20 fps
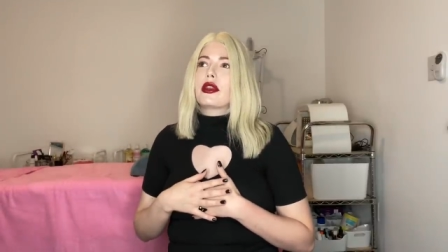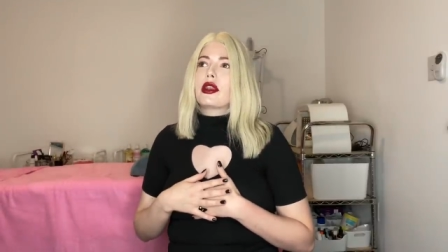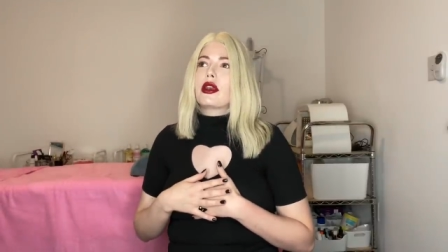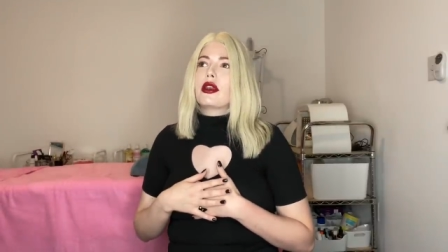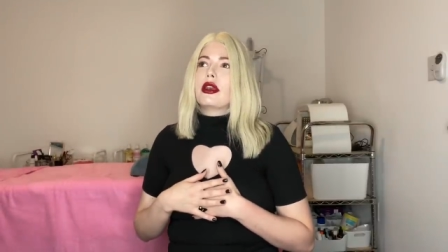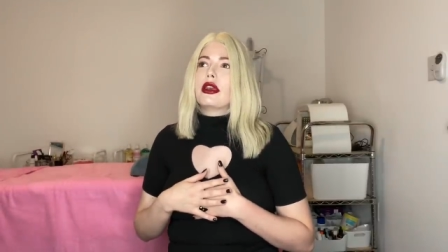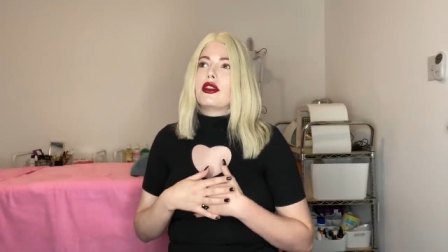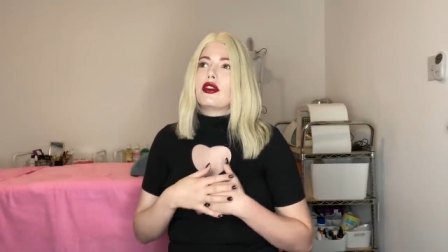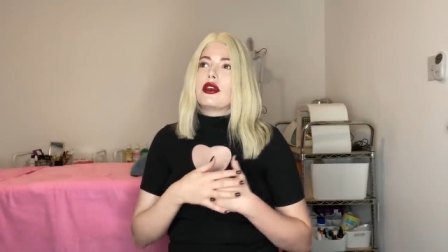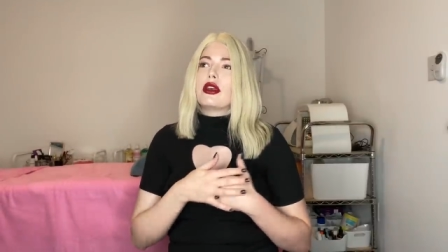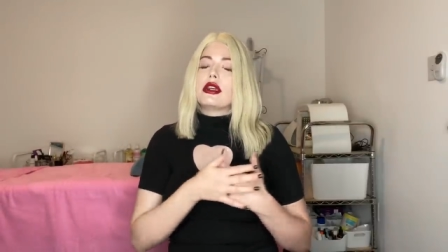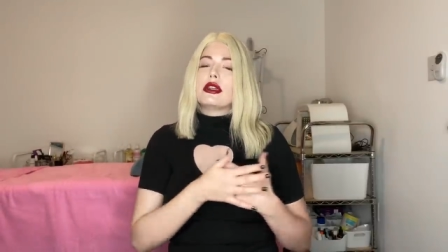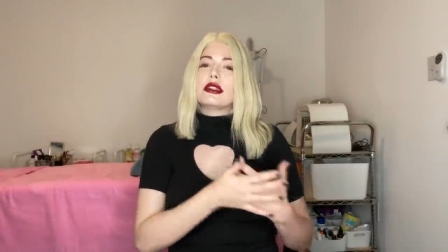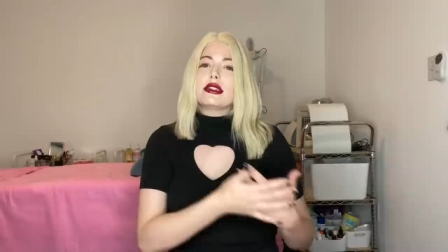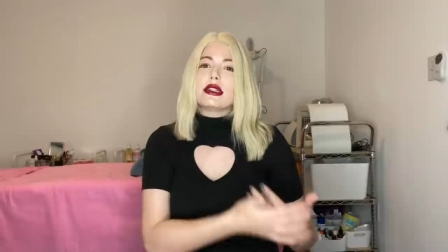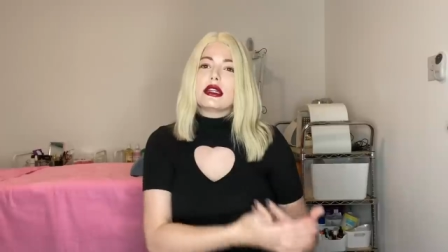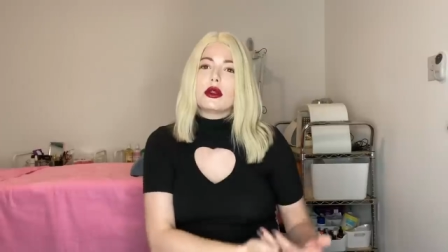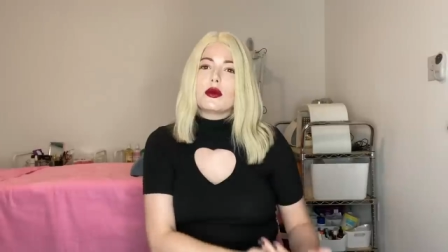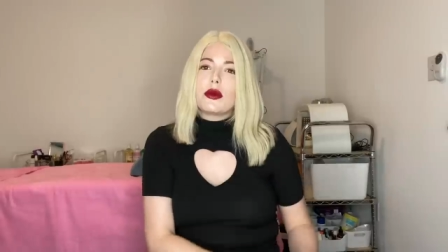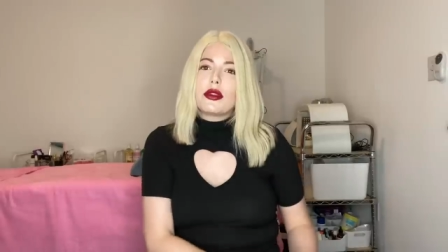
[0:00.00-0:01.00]
like the
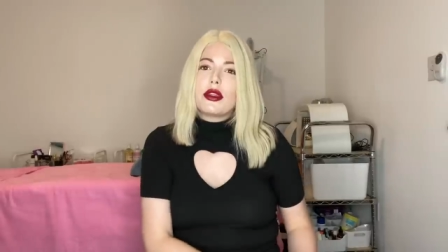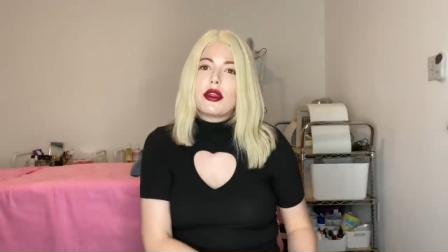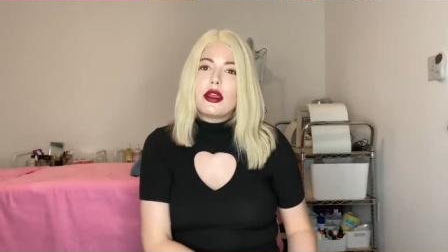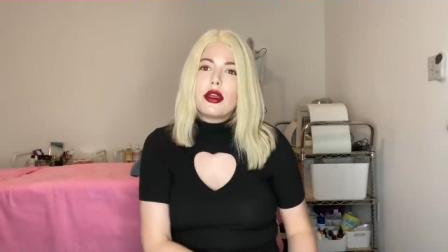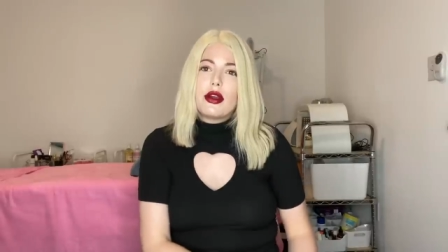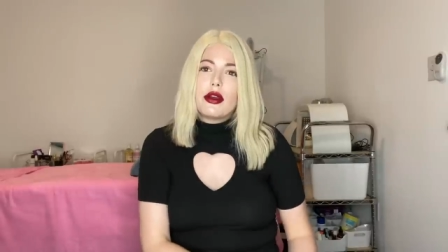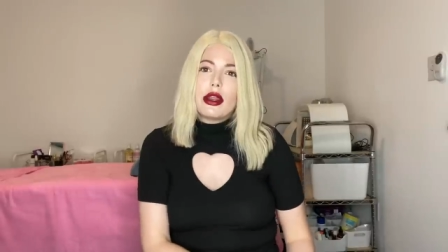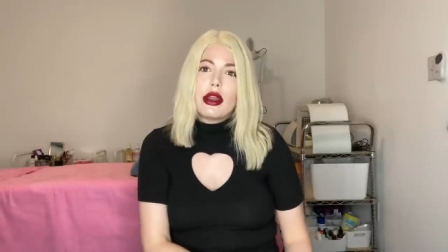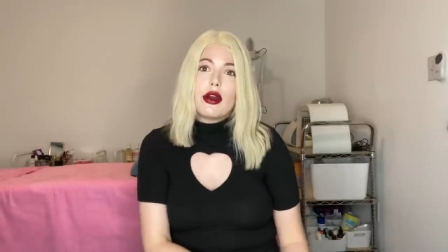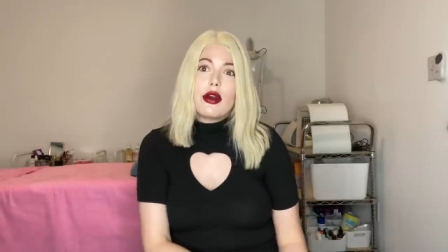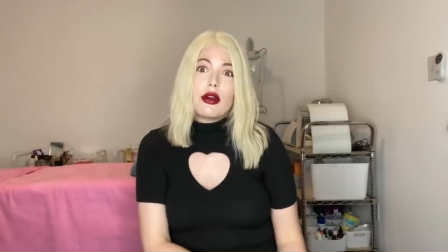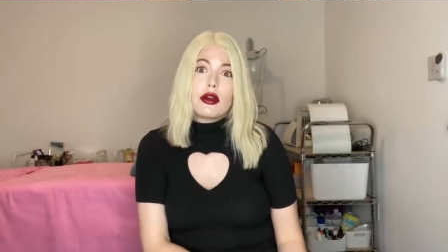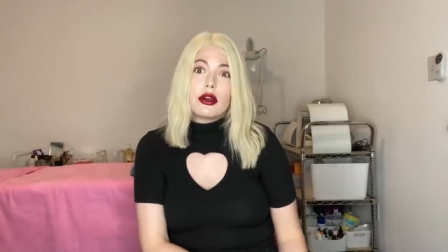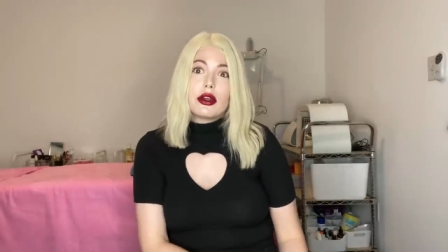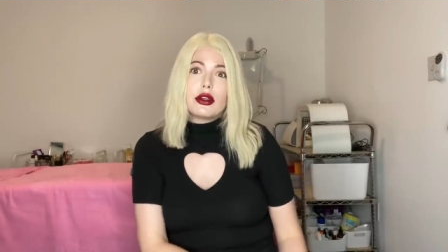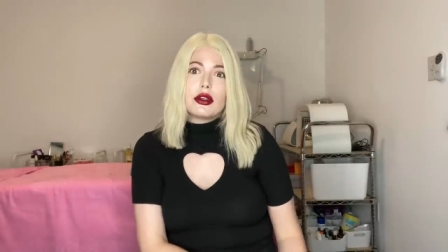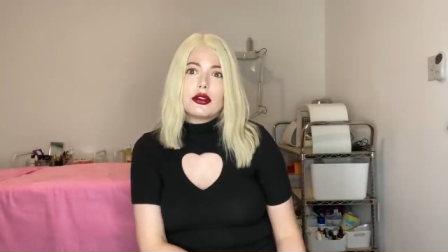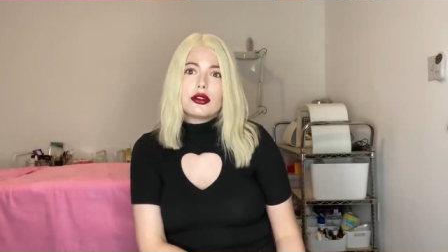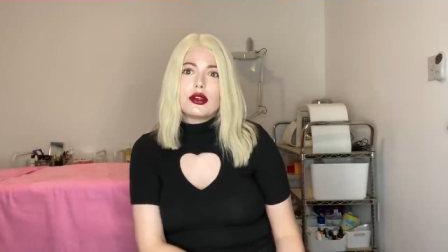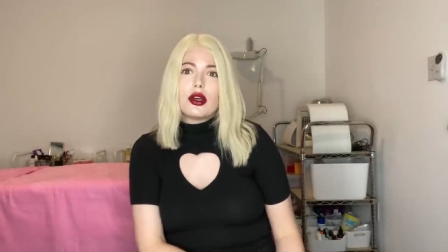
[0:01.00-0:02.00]
incident with hearing
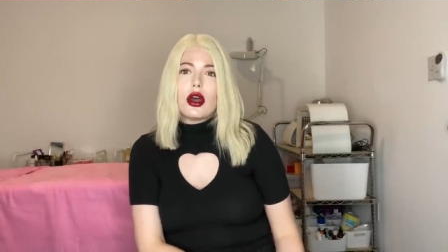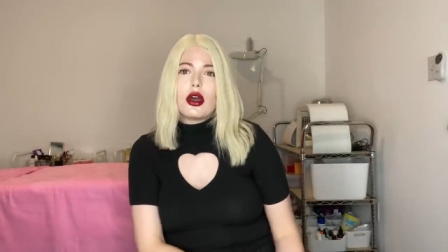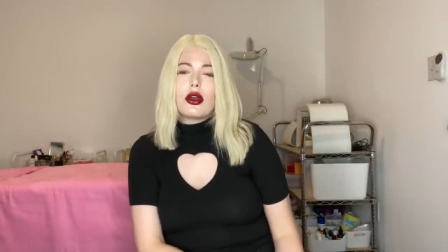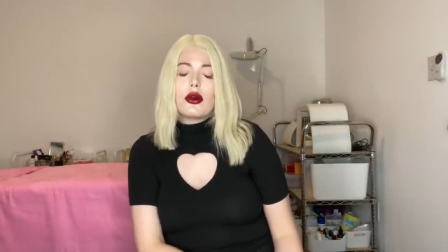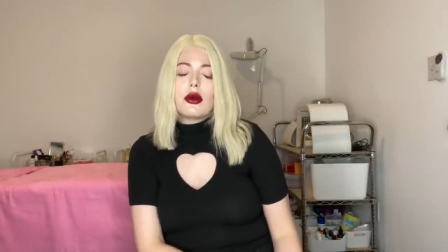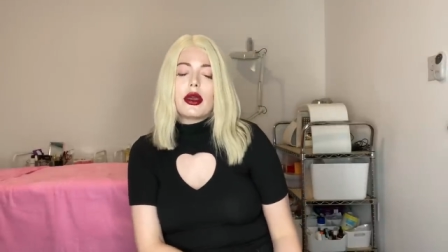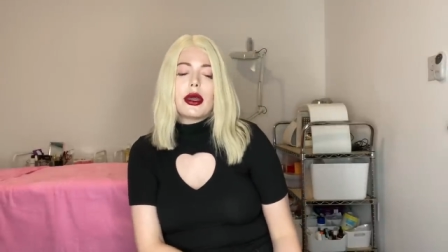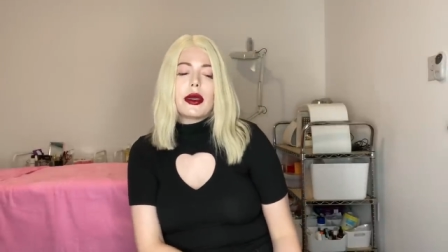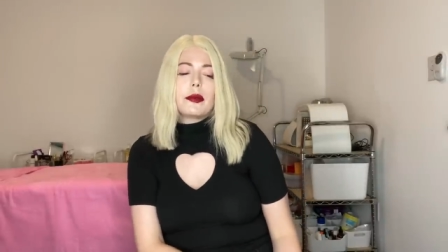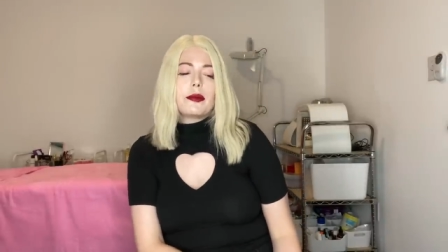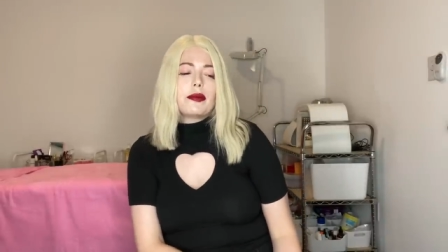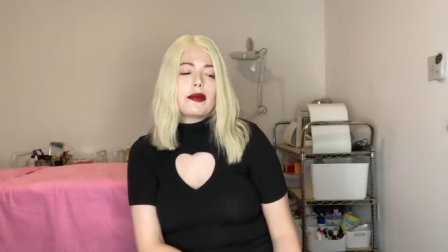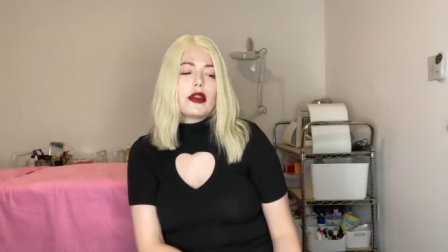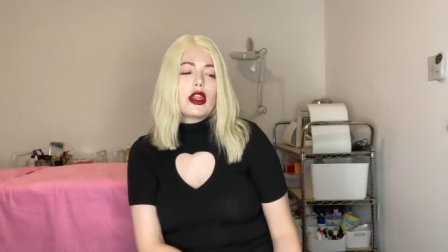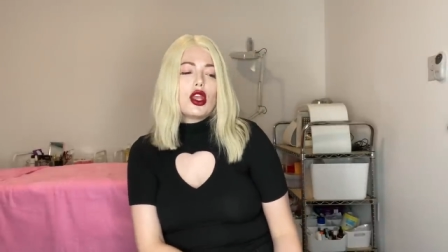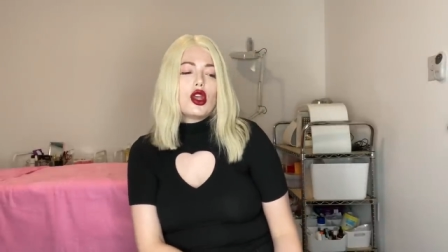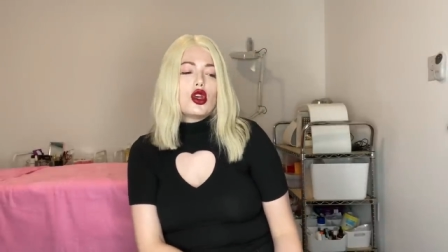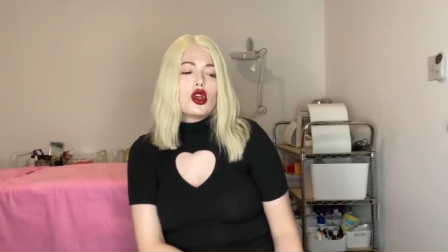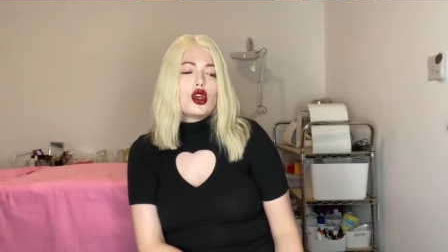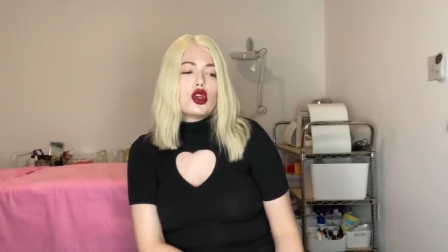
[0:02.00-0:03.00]
Erica talk, okay?
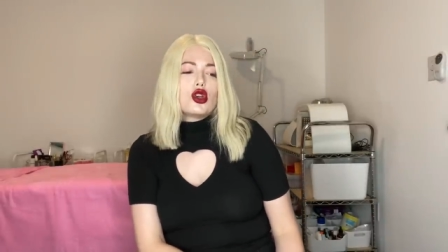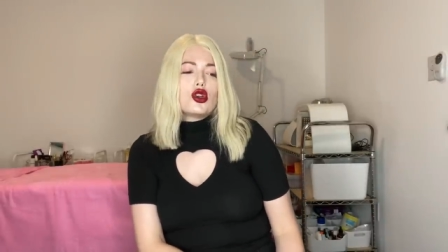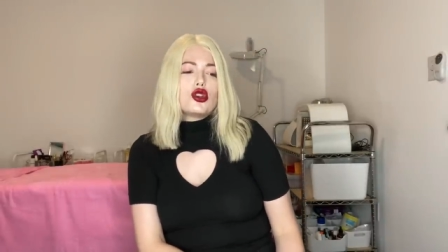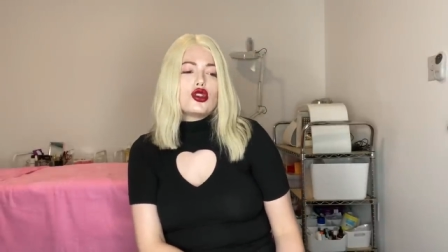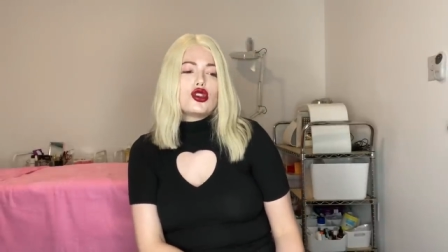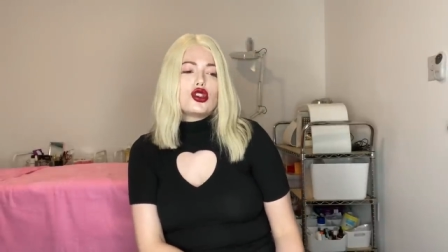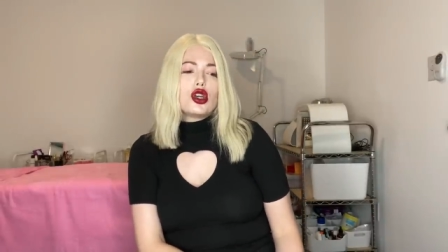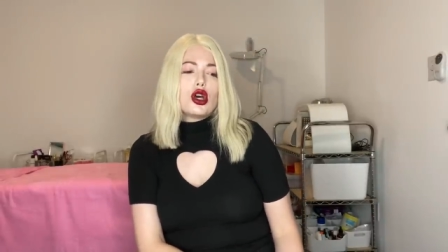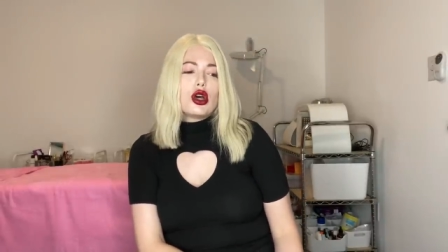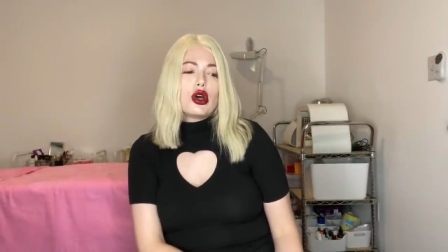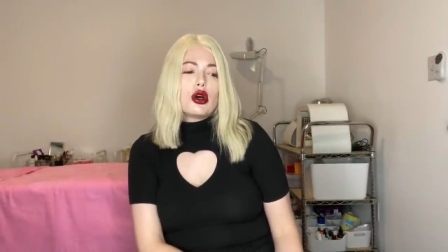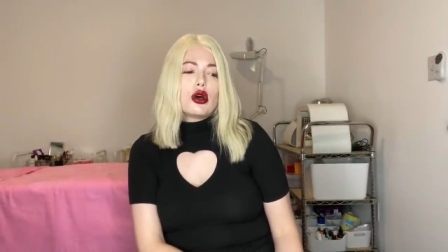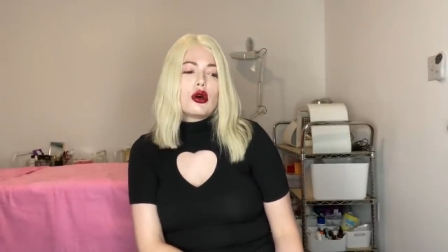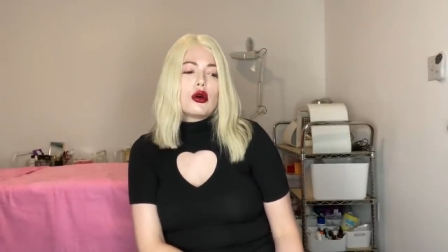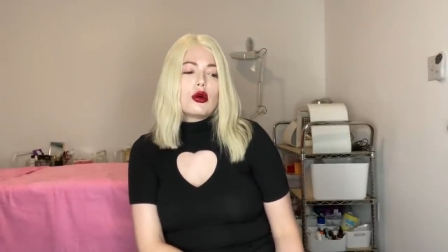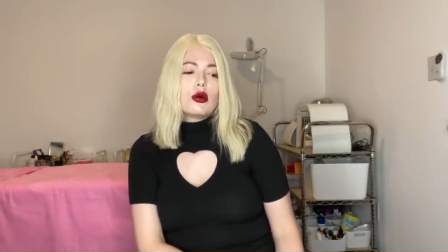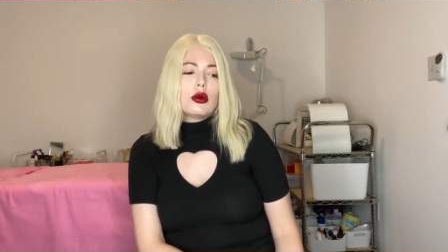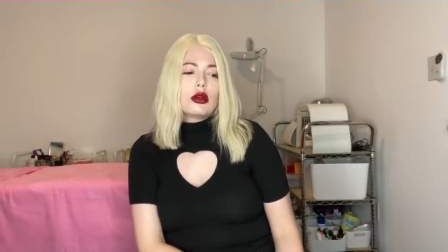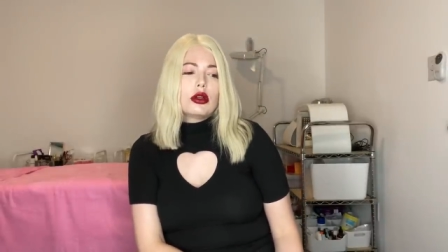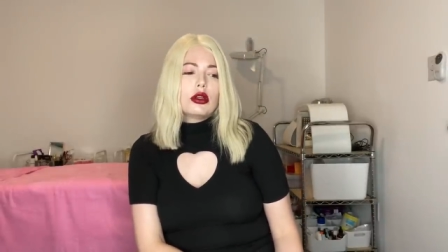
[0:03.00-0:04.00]

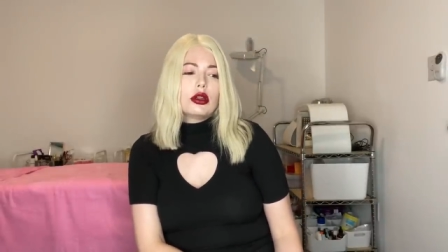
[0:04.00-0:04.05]
So